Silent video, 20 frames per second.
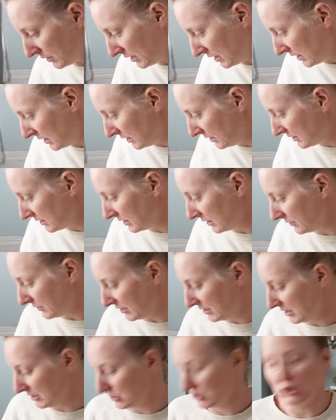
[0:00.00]
to get into the
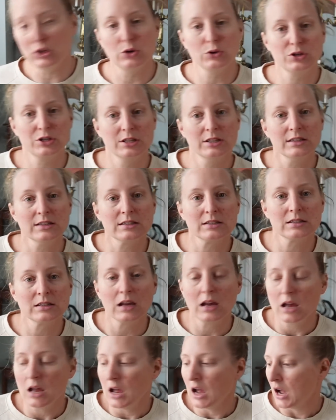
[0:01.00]
vintage notions,
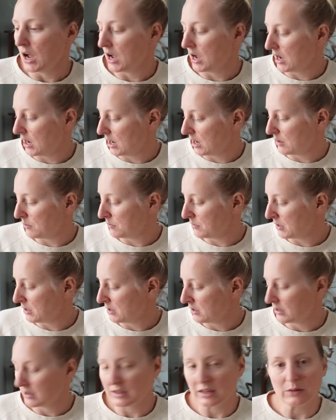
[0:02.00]

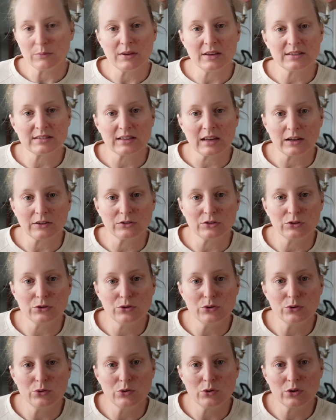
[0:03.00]
give me a sec
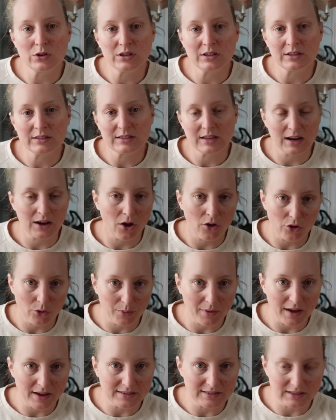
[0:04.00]
to take all the
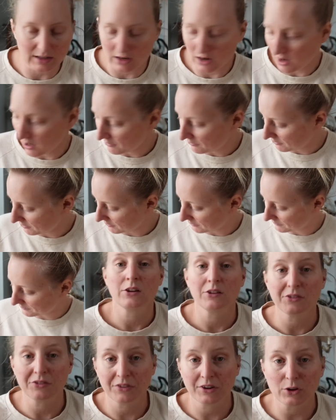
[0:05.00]
plastic off.
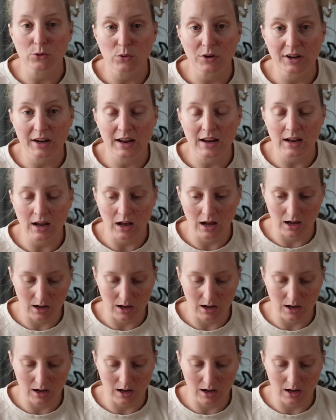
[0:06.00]
Fair warning,